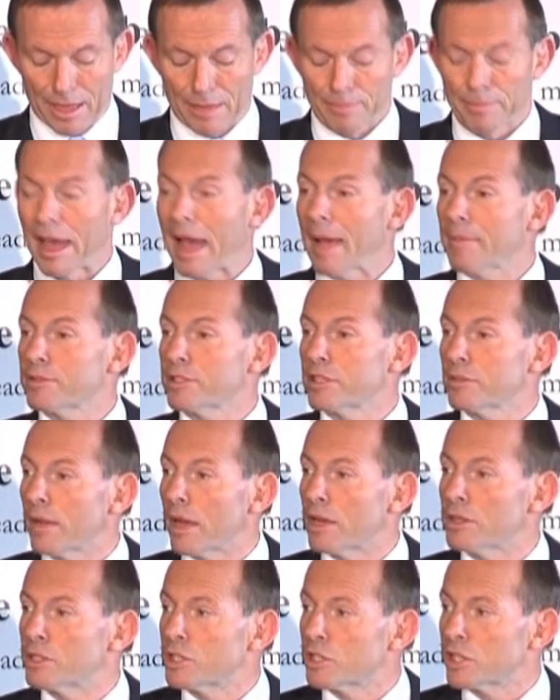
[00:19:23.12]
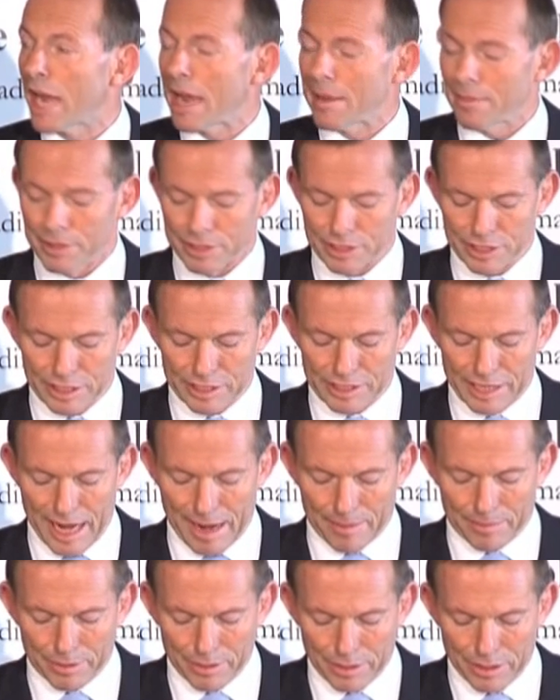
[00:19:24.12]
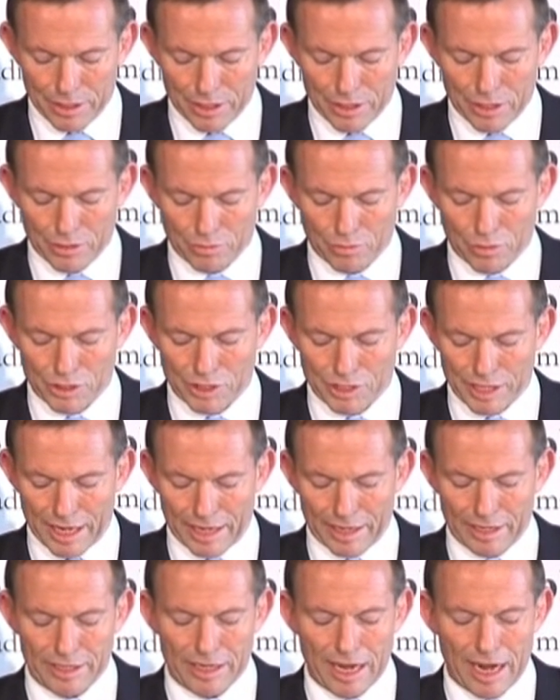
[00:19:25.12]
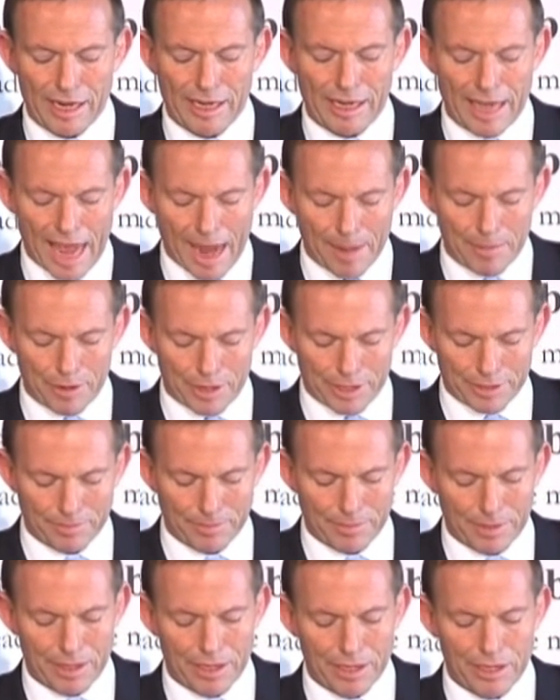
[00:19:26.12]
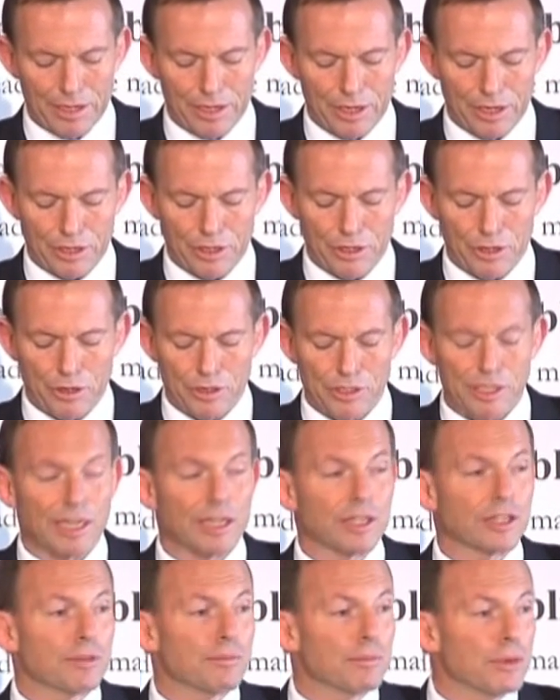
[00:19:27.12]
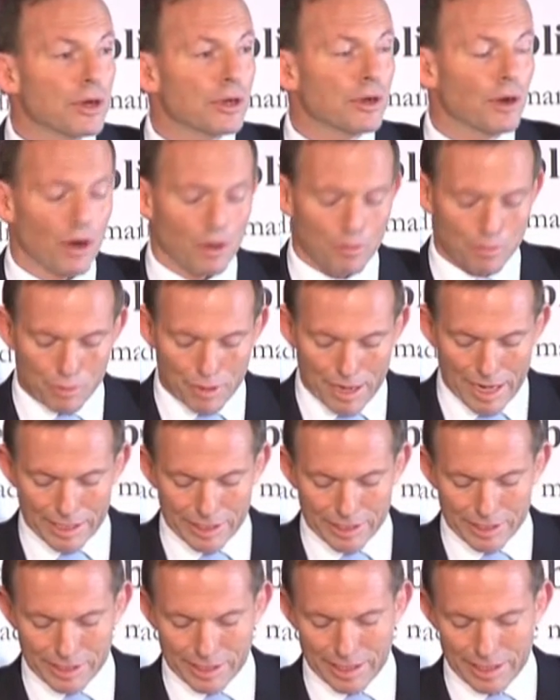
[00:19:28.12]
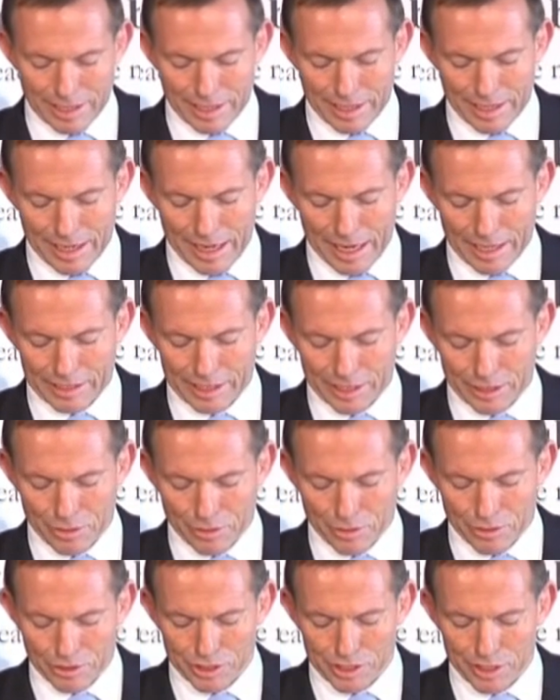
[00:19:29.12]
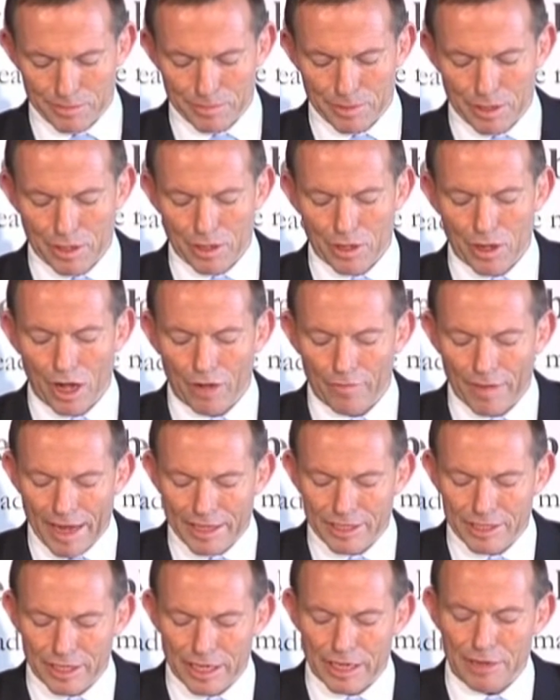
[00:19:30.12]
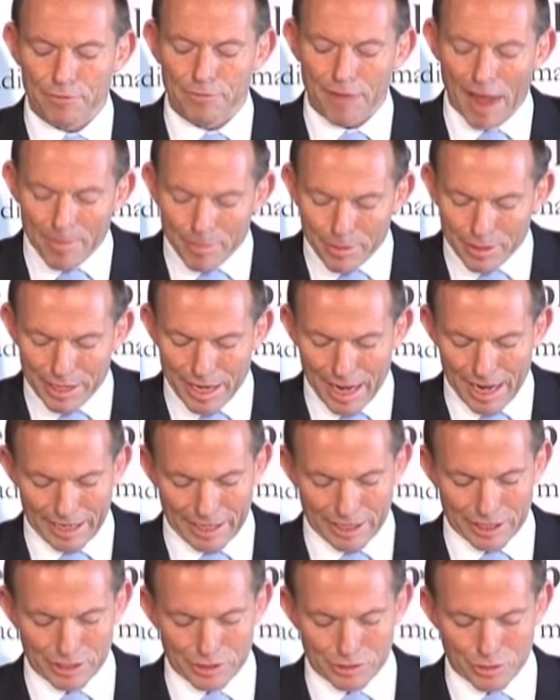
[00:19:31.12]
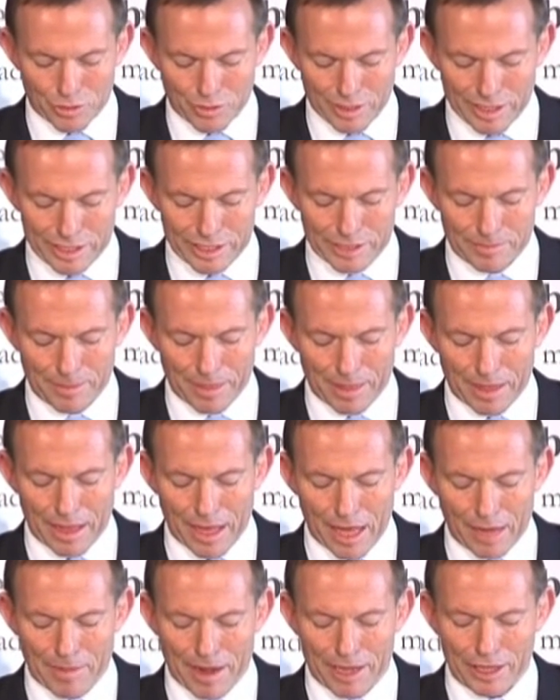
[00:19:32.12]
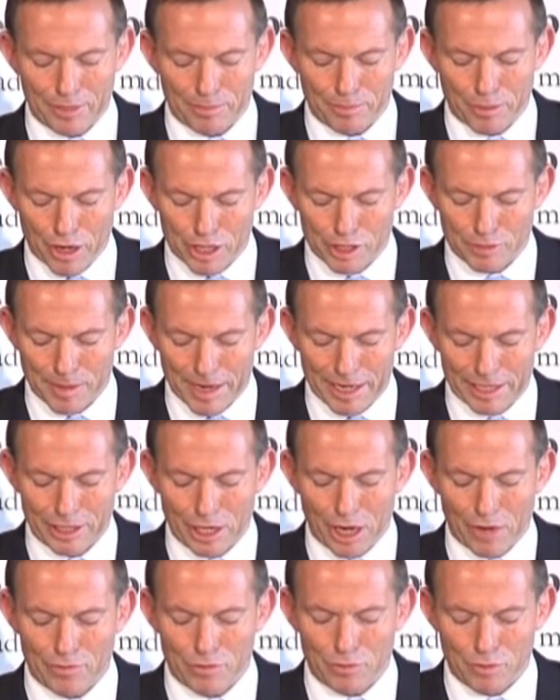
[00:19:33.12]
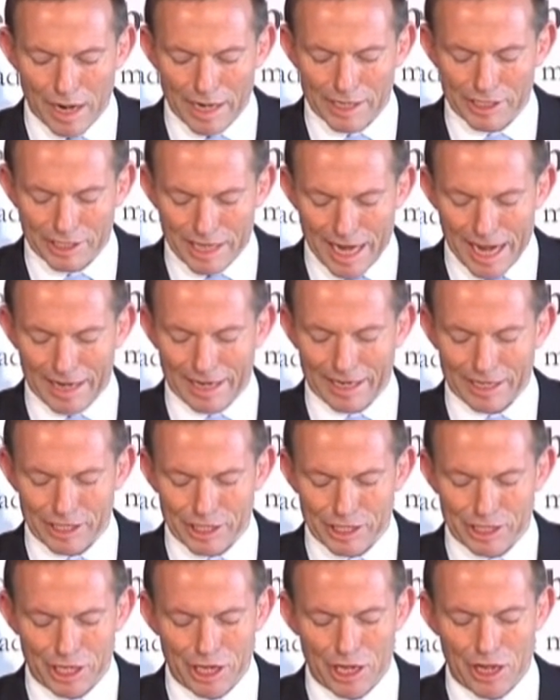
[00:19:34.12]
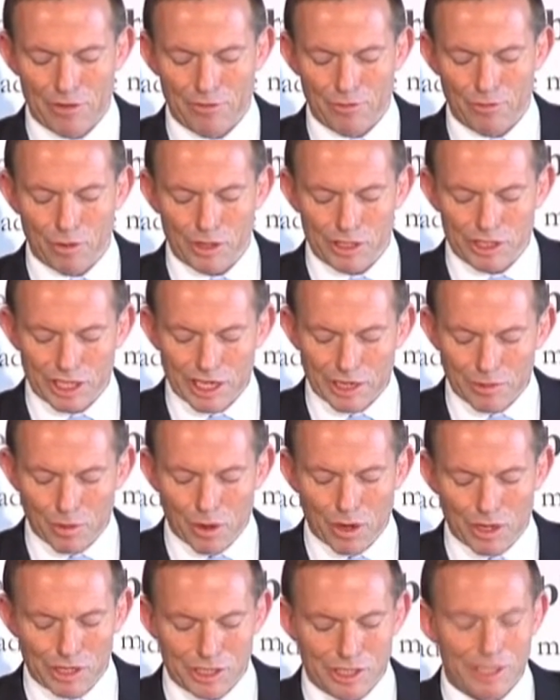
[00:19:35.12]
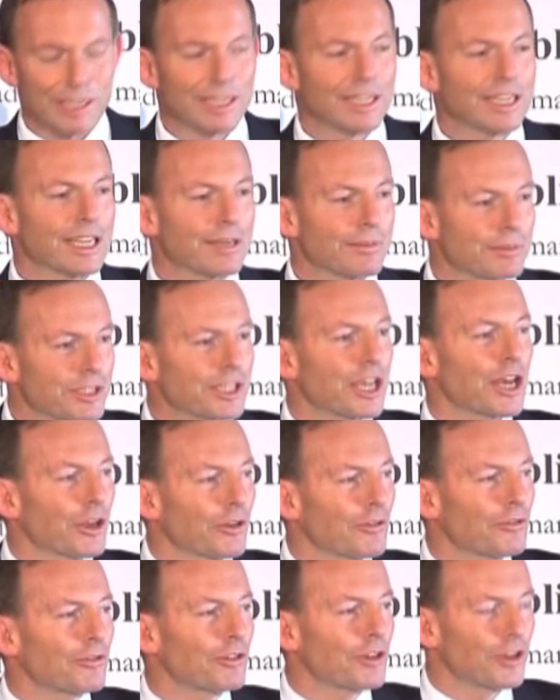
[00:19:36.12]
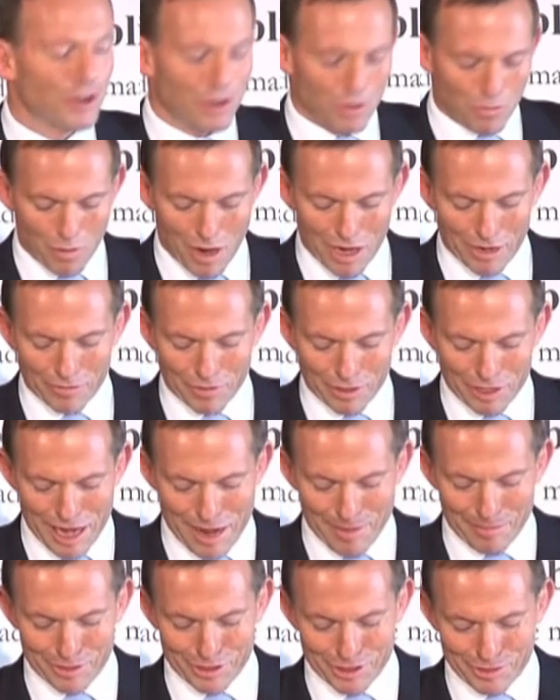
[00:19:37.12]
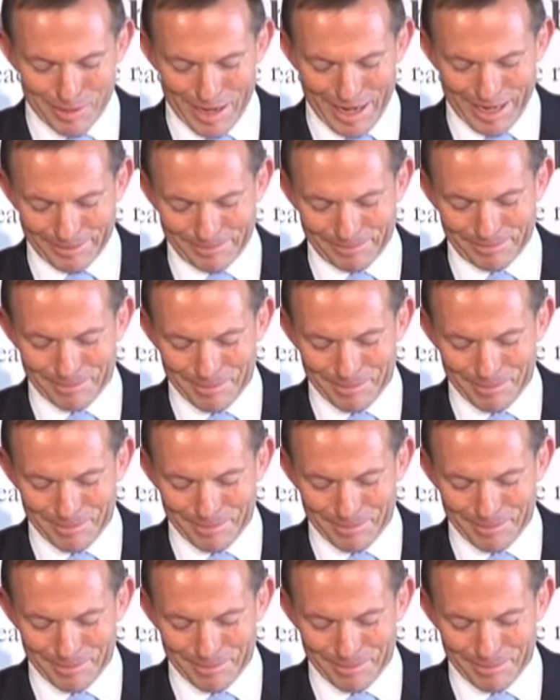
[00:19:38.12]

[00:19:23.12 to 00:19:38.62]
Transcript: Perhaps the most shameless example was Senator Doug Cameron accusing the Murdoch press, as he calls them, of actually fabricating stories about the prospect of a Rudd challenge, for which he was himself one of the numbers men.